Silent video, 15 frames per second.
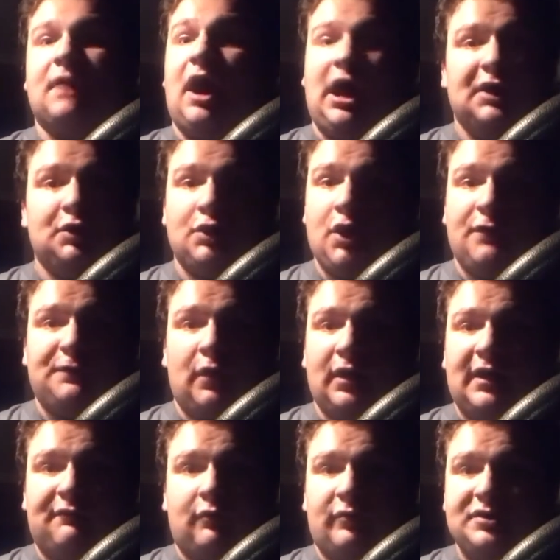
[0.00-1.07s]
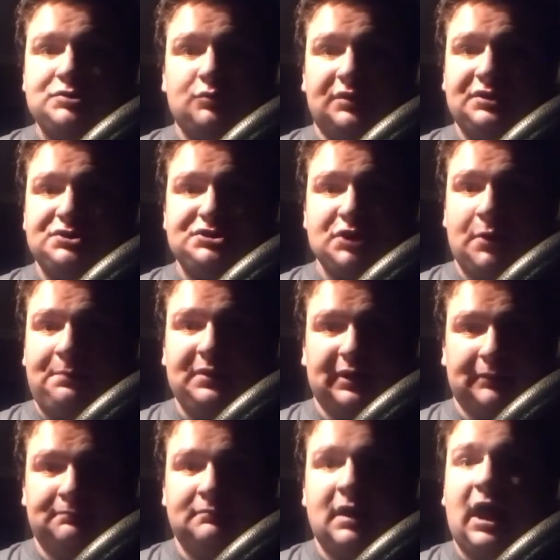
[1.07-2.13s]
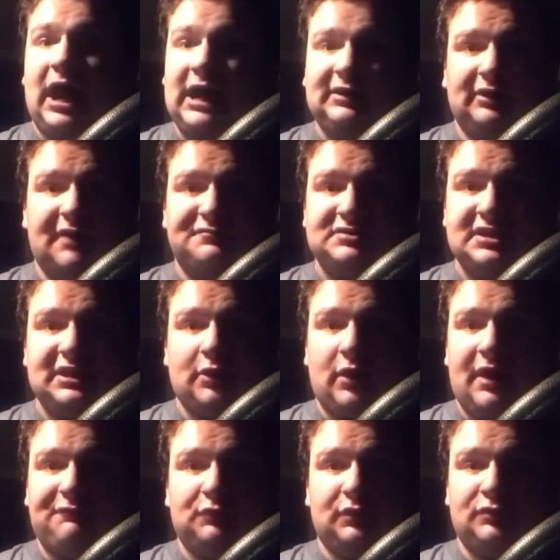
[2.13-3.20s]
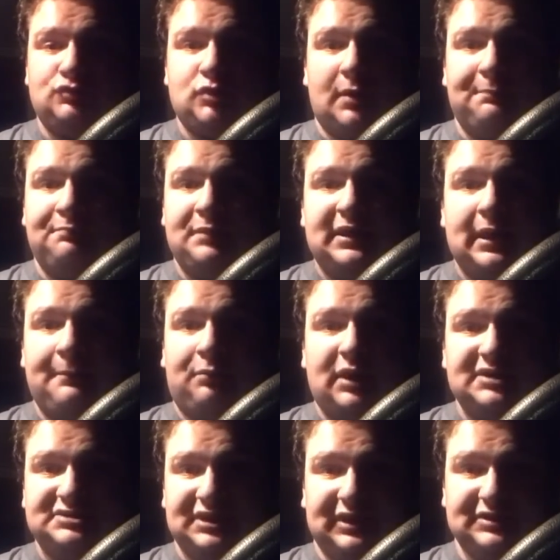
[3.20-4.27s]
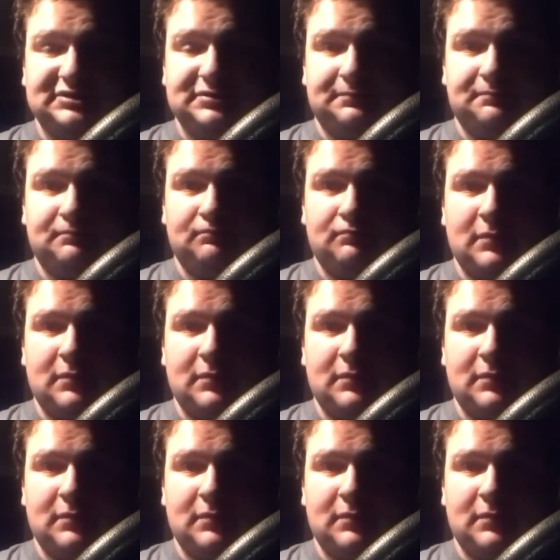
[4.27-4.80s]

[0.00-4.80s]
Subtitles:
I don't know if I'll ever rejoin the GOP. I left it a year after Trump became president.